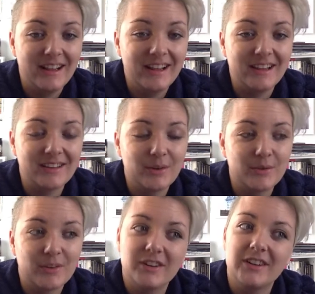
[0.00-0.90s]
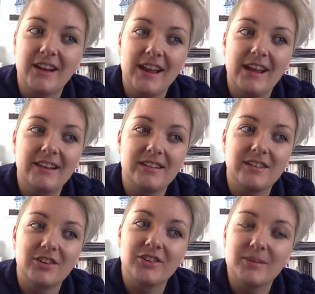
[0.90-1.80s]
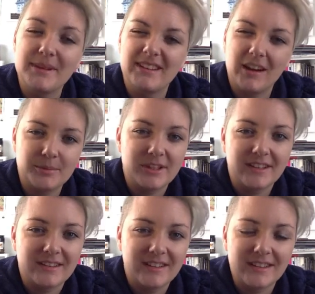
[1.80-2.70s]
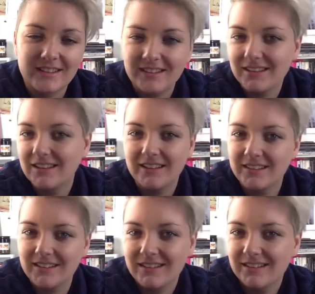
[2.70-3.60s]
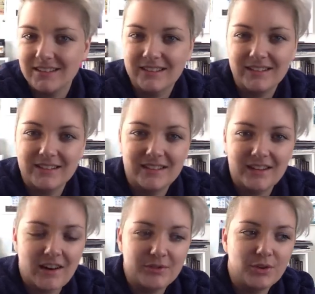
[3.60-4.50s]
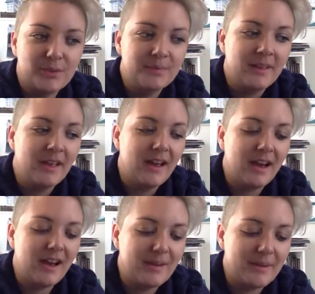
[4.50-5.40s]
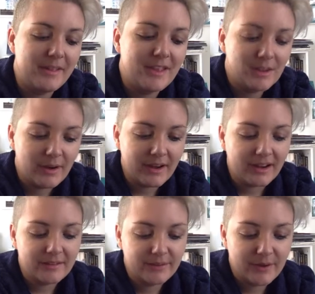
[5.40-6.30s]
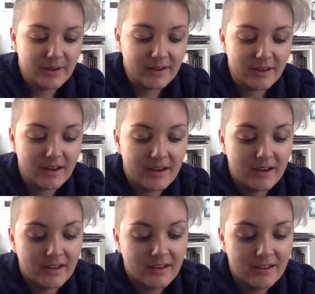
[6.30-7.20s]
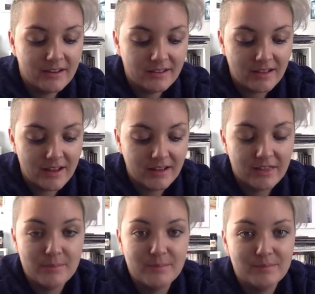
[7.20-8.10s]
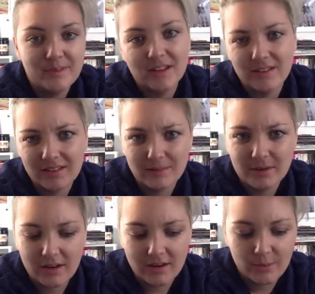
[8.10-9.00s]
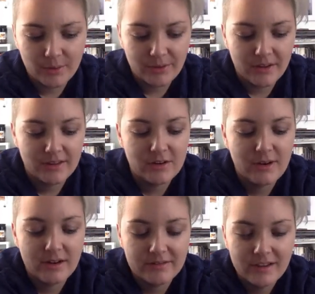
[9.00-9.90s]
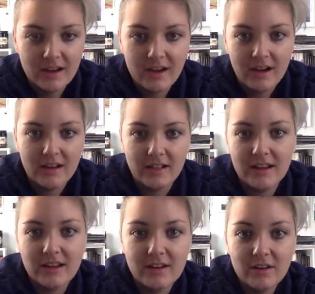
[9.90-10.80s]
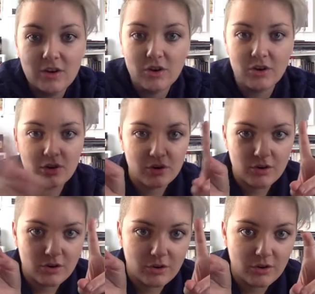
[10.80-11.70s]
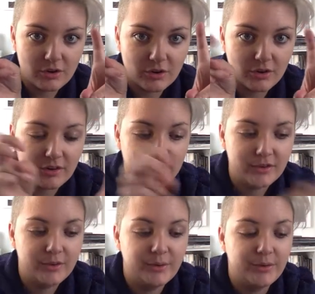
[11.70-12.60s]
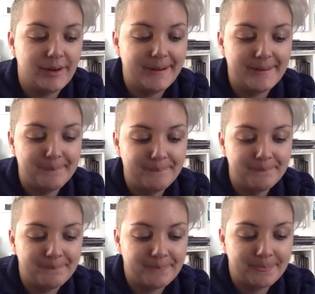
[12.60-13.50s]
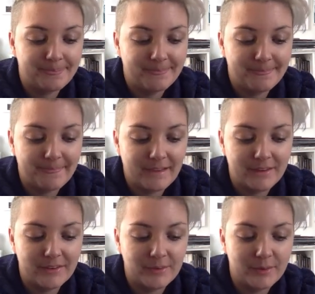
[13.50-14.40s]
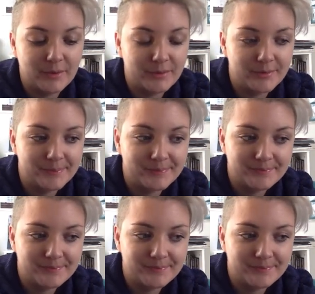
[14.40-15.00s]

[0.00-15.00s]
is overt and turns them into objects, and it's it's, it's awful. Um, and then you have uh, like the you know Madonna whore thing. Then you have like good girls who um, are sort of